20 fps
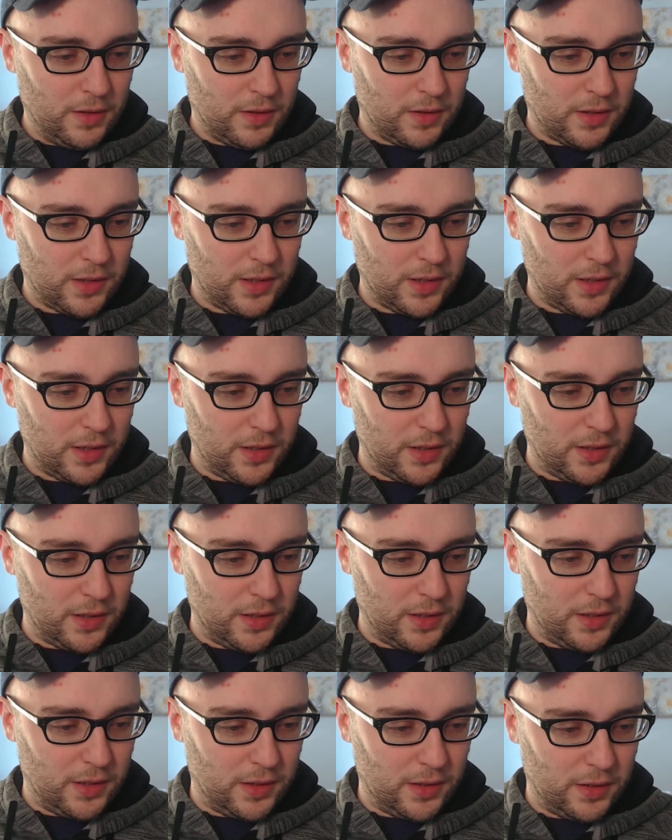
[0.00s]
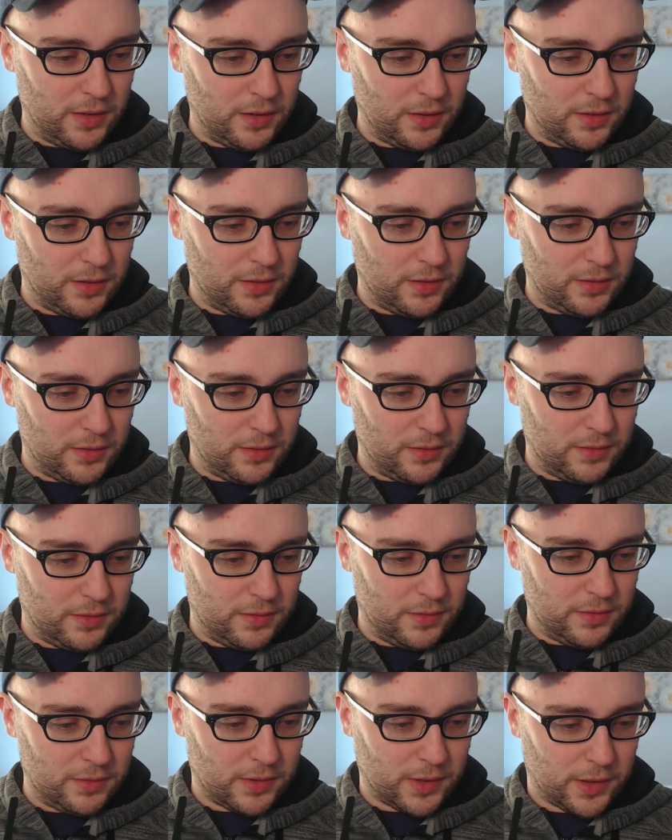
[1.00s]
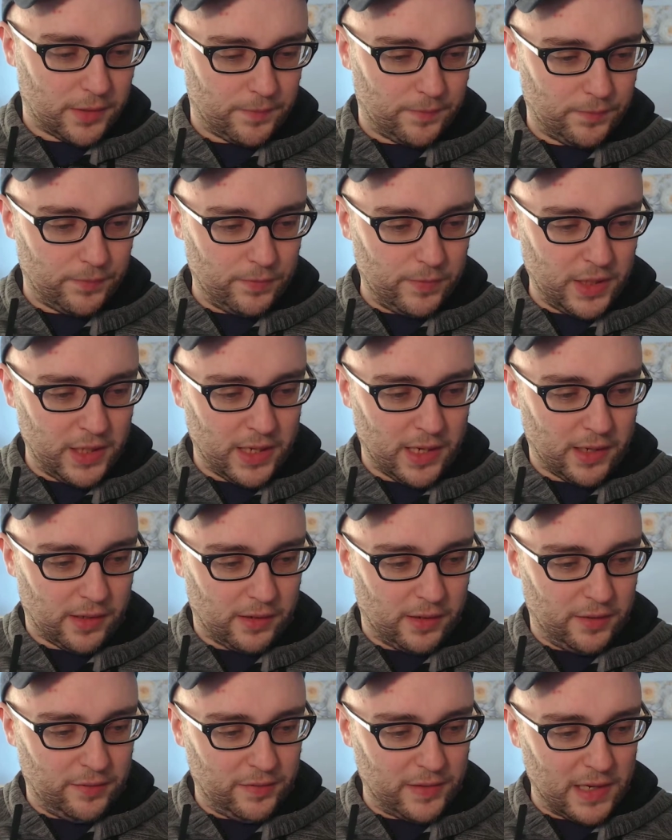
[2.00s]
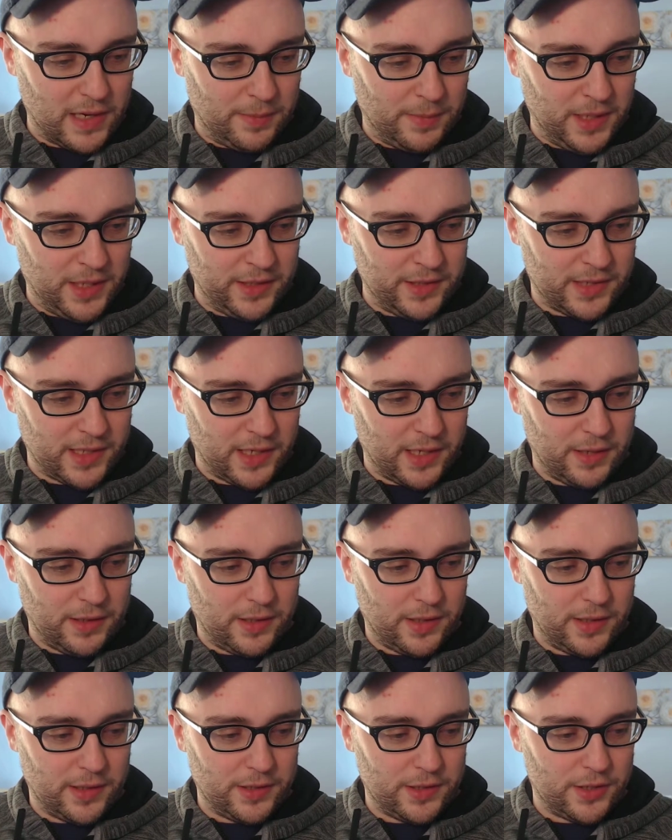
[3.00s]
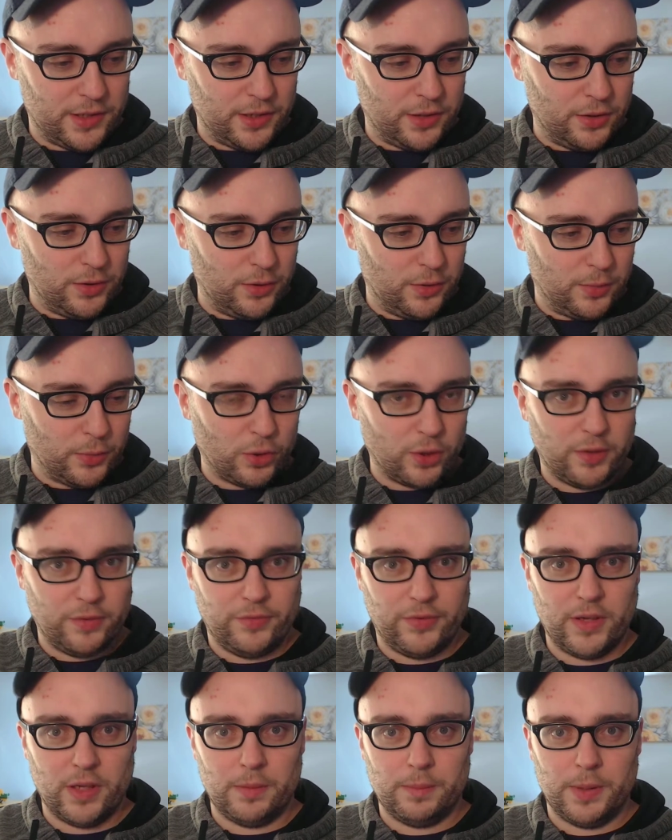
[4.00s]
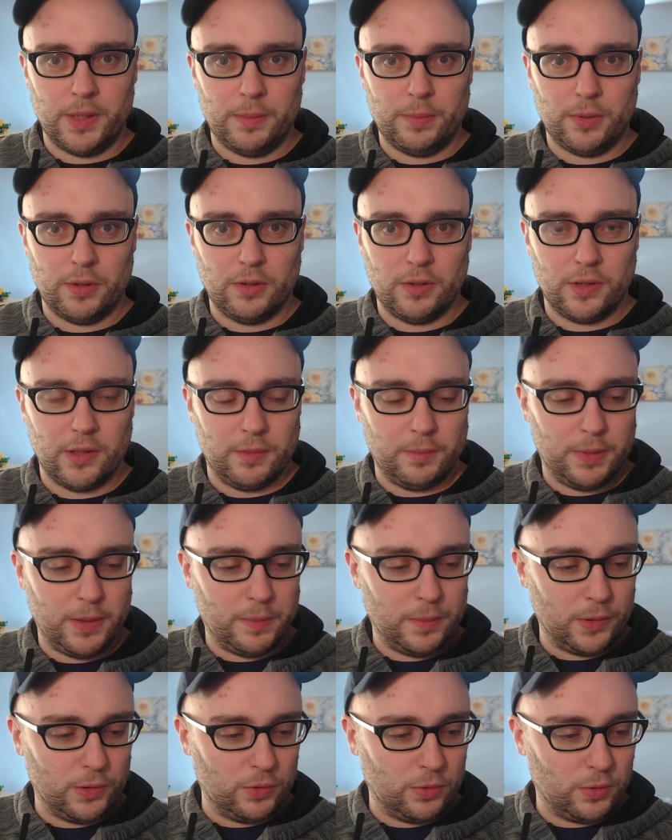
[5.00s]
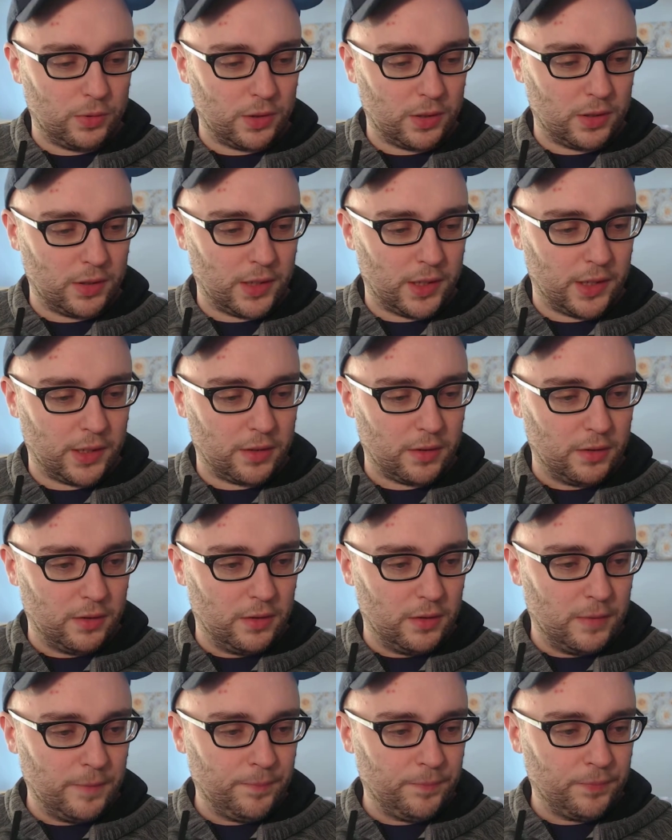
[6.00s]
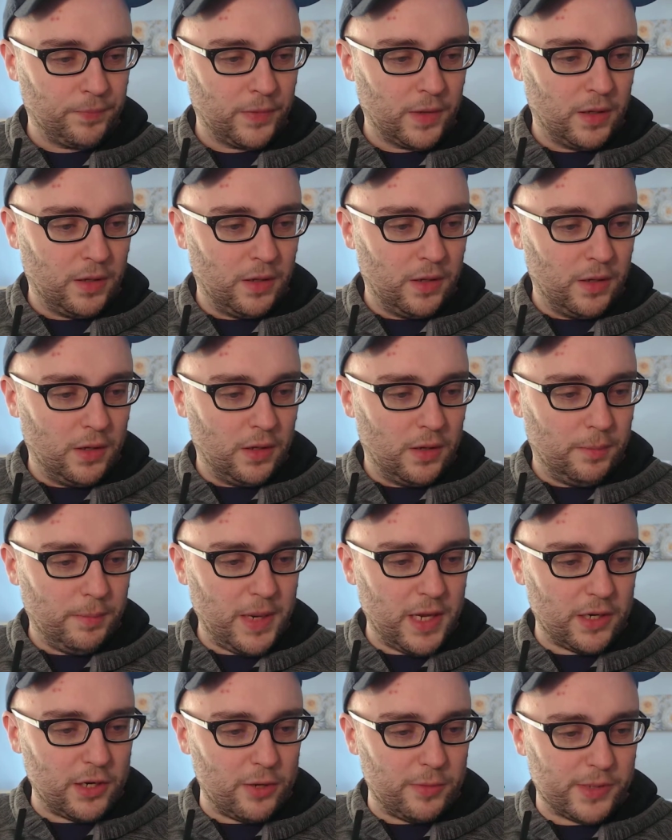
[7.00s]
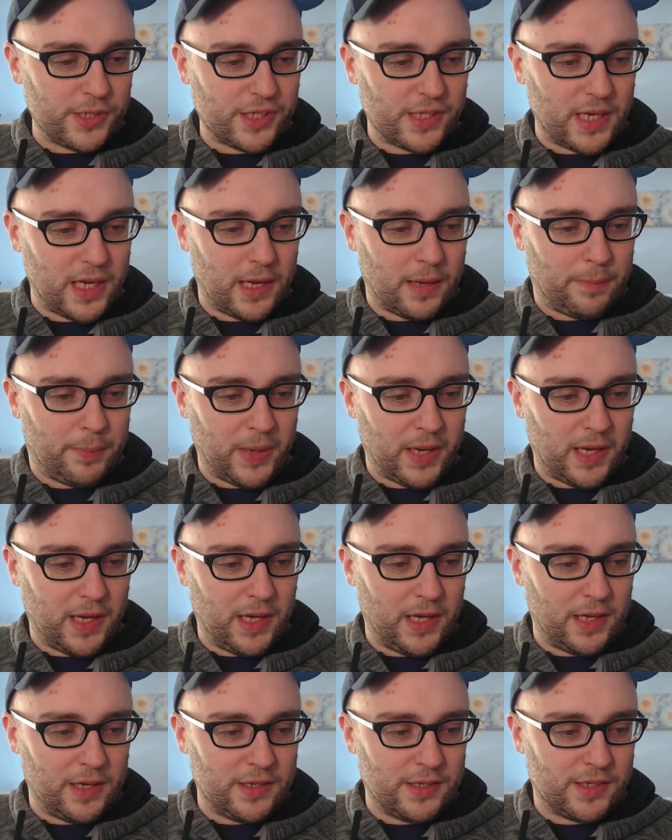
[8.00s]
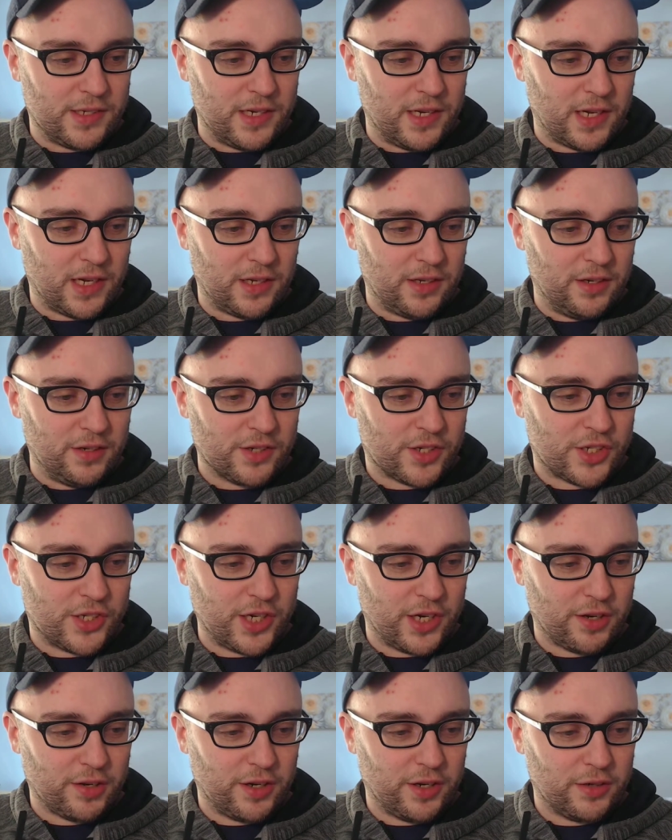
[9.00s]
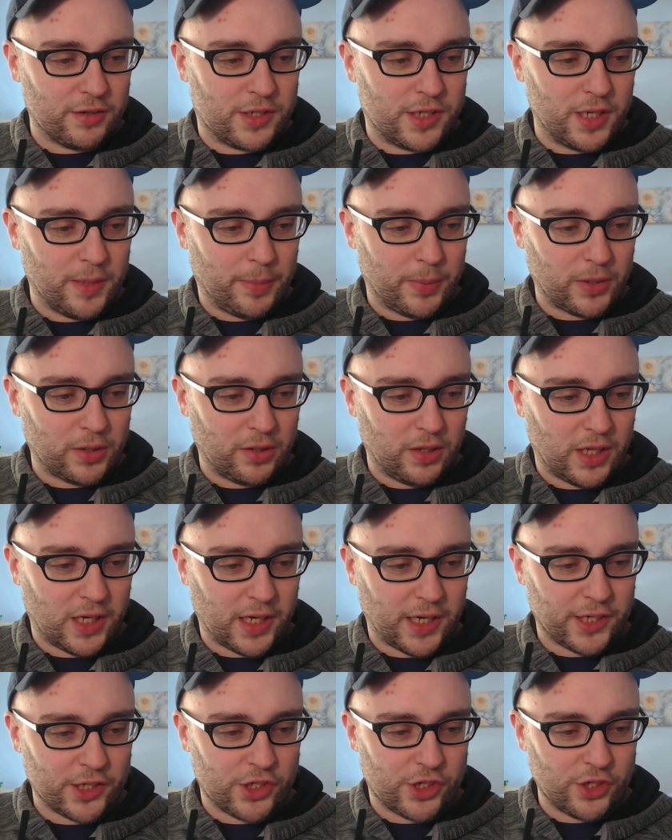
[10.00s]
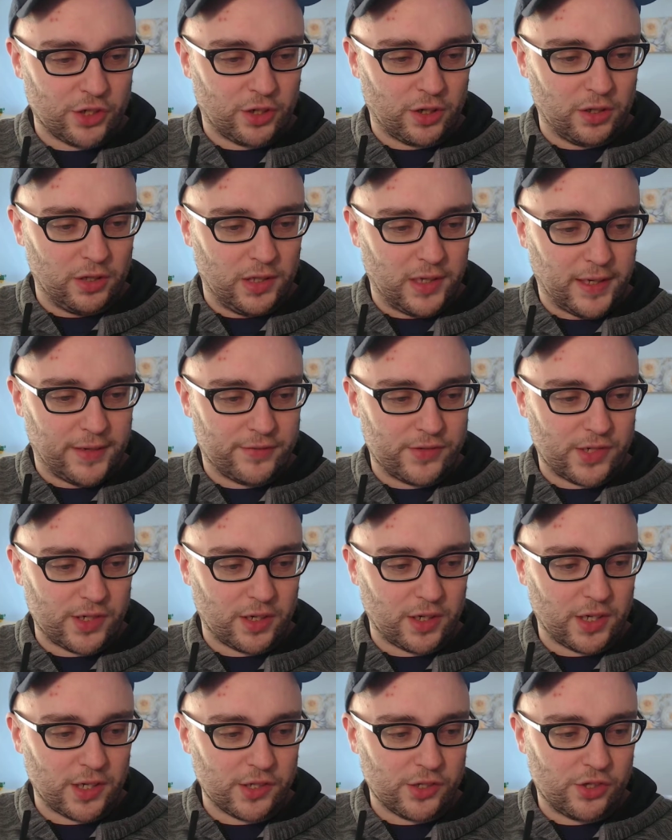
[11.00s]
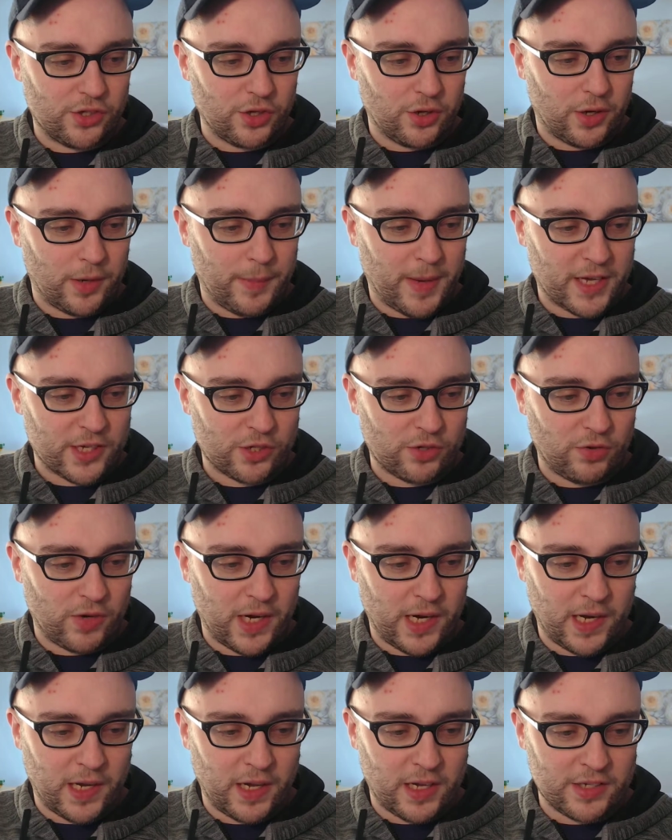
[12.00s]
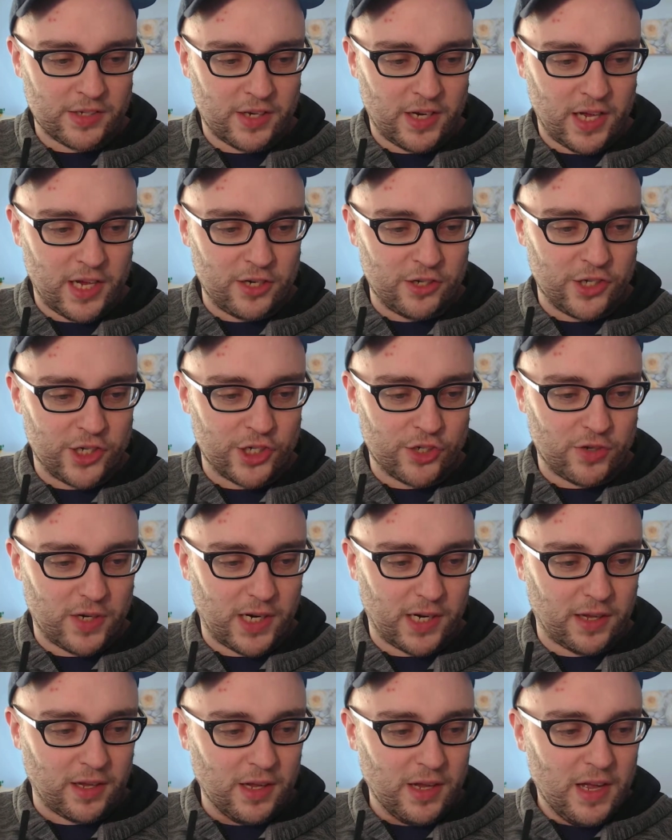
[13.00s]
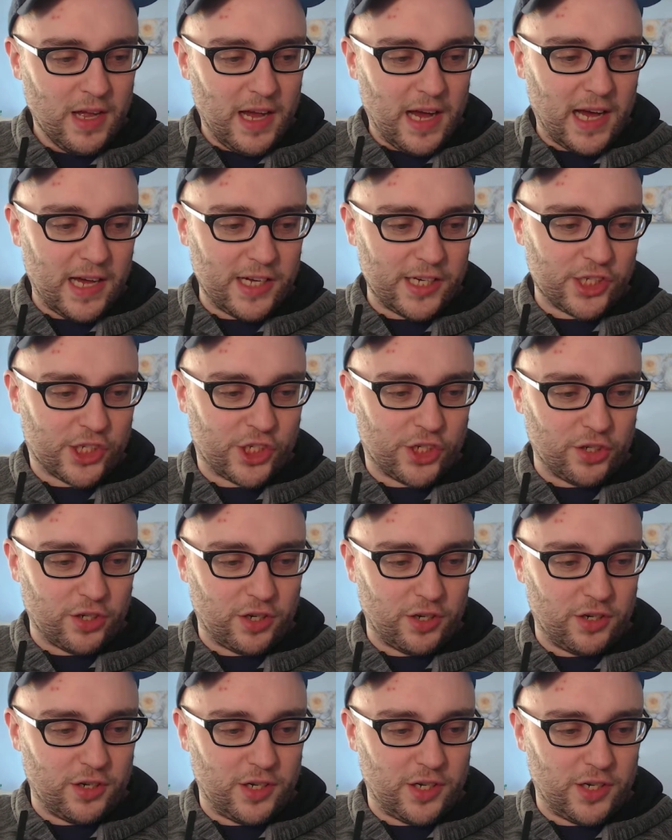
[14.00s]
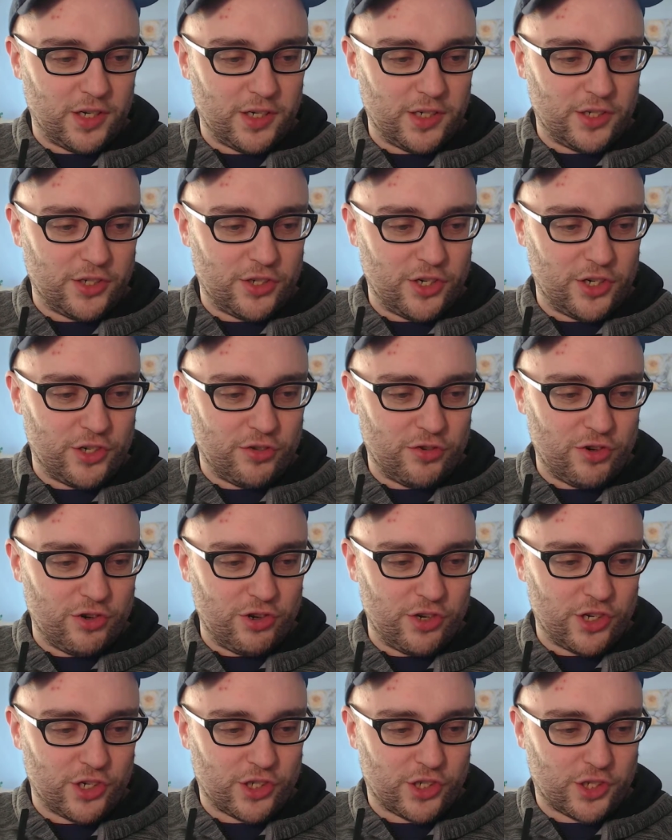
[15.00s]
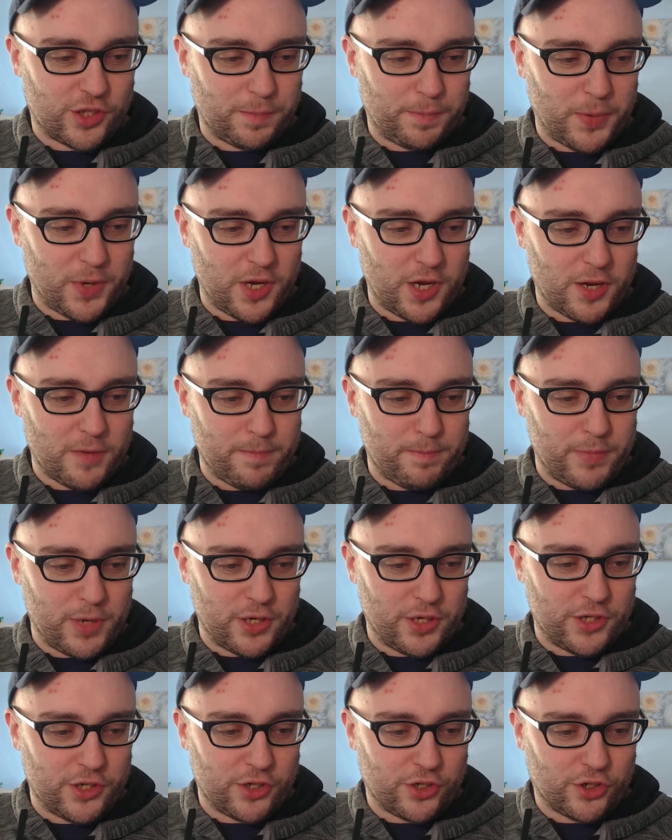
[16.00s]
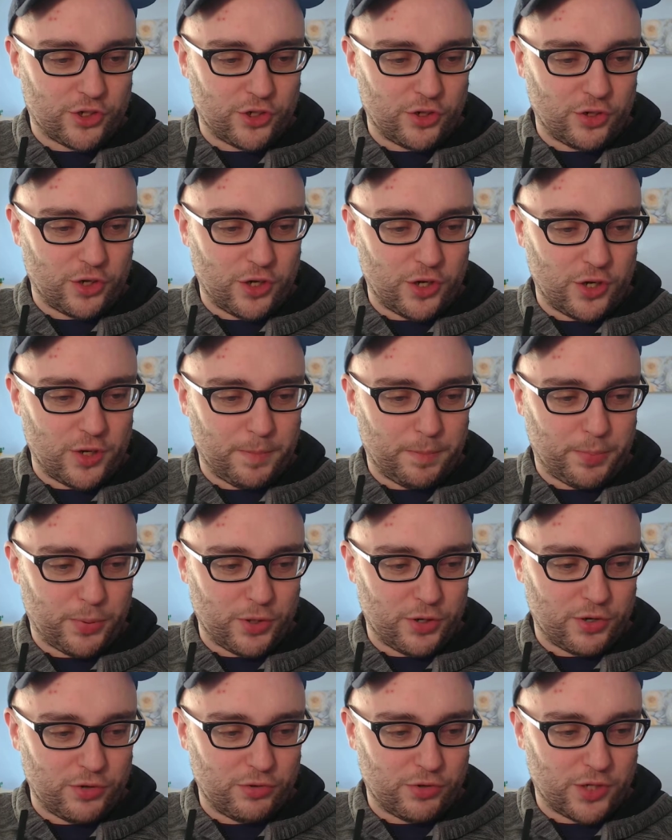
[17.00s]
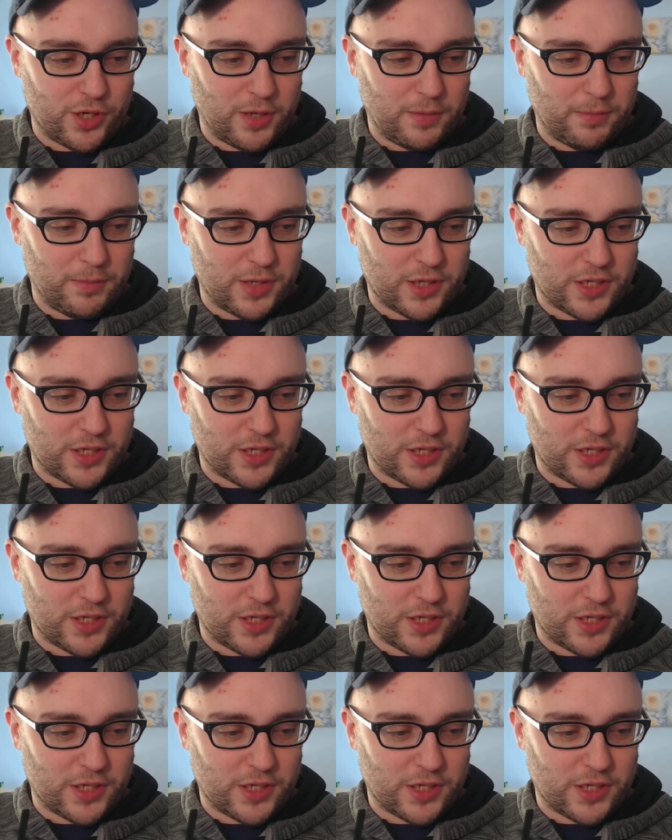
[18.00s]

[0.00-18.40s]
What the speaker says: Okay. But yeah, if that means anything to you more fit people and people who are like, make no mistake, Bang is not your stereotypical high-sugar, life-sucking soda masquerading as an energy drink. High-sugar energy drink, spike blood sugar, producing